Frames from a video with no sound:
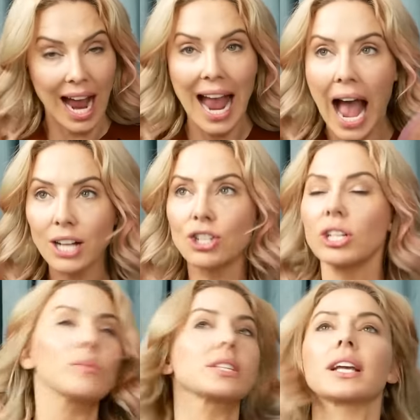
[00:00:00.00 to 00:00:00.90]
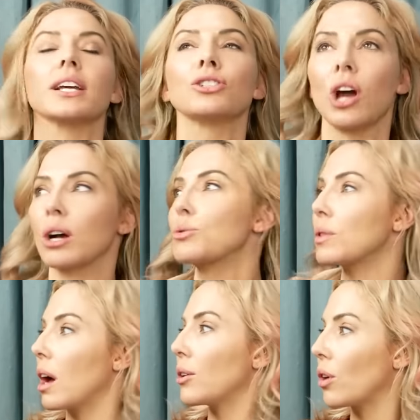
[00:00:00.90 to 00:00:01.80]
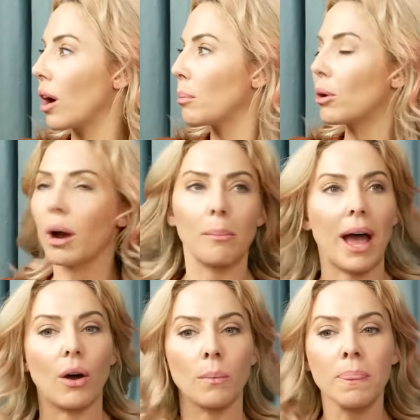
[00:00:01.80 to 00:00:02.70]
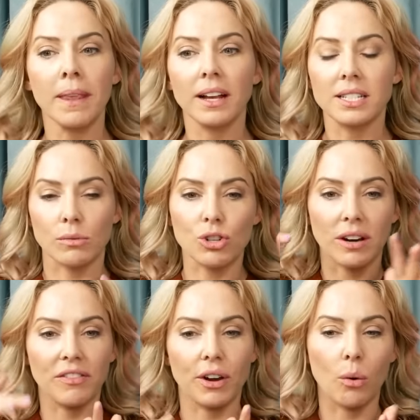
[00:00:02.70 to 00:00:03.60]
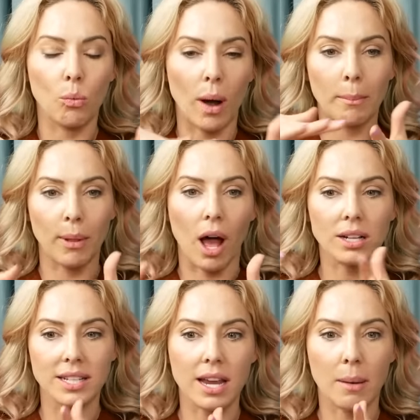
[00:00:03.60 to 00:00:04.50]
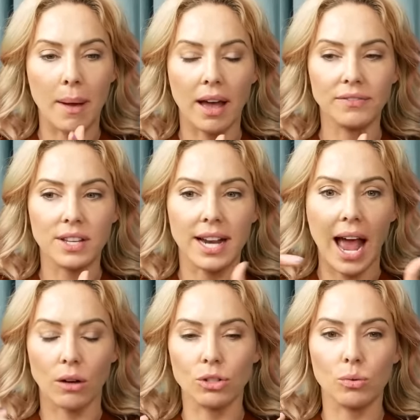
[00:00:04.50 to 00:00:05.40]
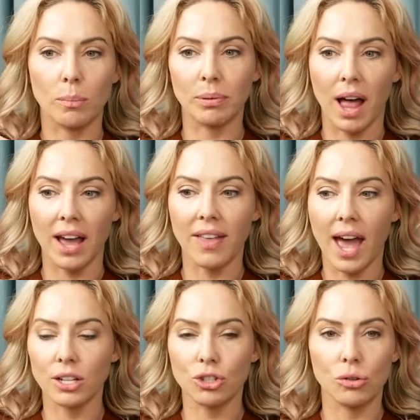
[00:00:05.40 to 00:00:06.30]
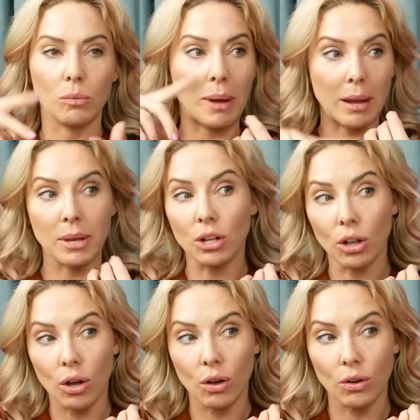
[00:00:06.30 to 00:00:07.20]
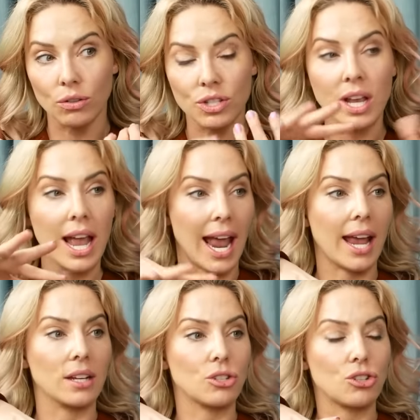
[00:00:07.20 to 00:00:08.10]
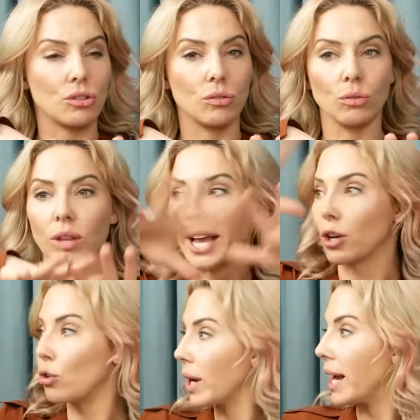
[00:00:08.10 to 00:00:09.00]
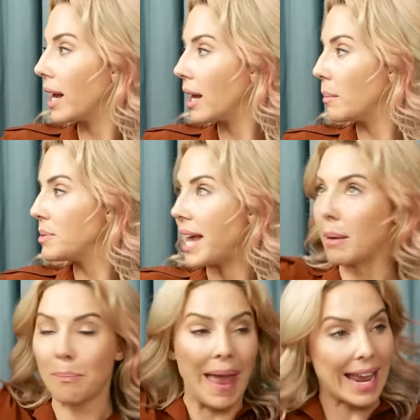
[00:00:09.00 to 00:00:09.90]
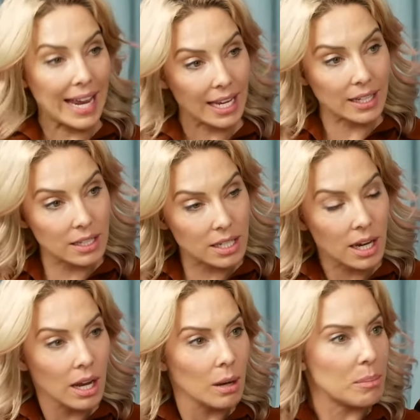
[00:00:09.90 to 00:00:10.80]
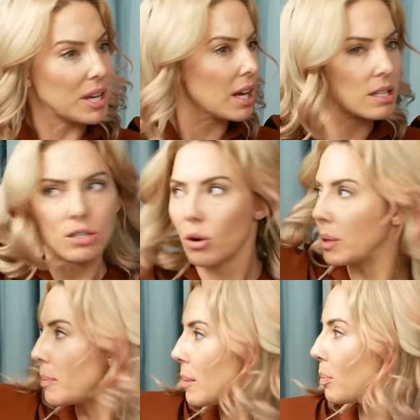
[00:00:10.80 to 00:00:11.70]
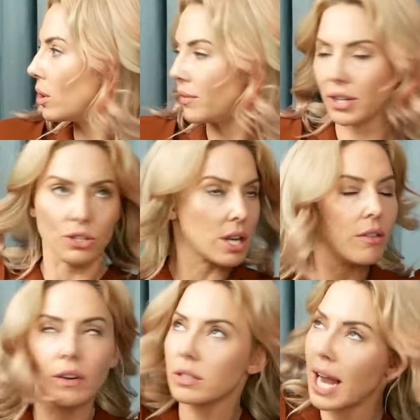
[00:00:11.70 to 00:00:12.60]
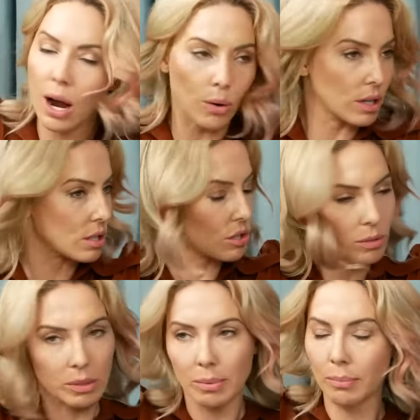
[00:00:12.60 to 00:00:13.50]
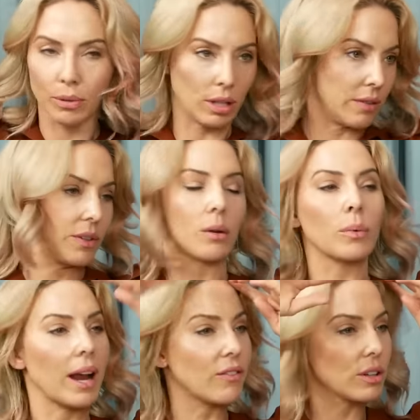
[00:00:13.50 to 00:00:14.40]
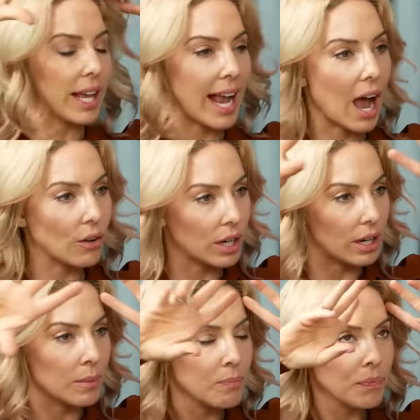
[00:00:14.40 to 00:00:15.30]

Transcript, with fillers: I actually was like in talks with Under Armour about, because I was trying to figure out what blocks EMFs and how to apply that to baby clothes and to like cribs and paint, because so many people live near cell phone towers and so many people live near whatever, like how to,